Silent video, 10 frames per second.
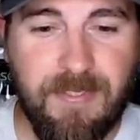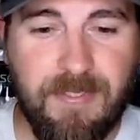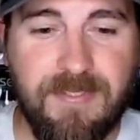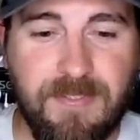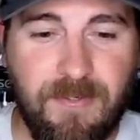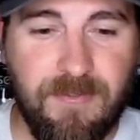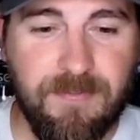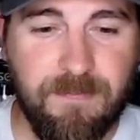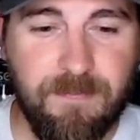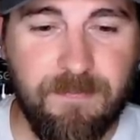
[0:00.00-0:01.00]
It is
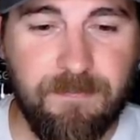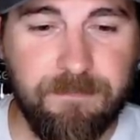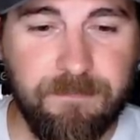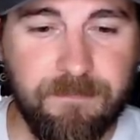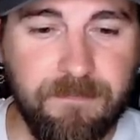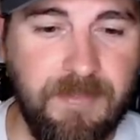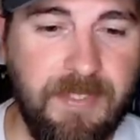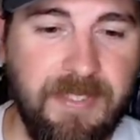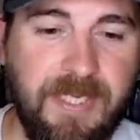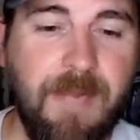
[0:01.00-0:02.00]
awesome.
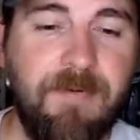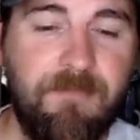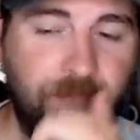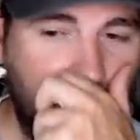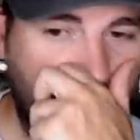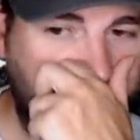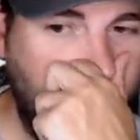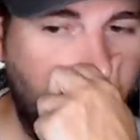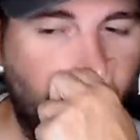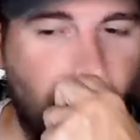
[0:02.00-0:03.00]
Gabbit Frog, I
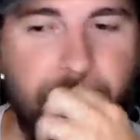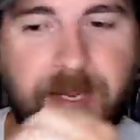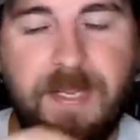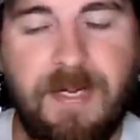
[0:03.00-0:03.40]
got one, man.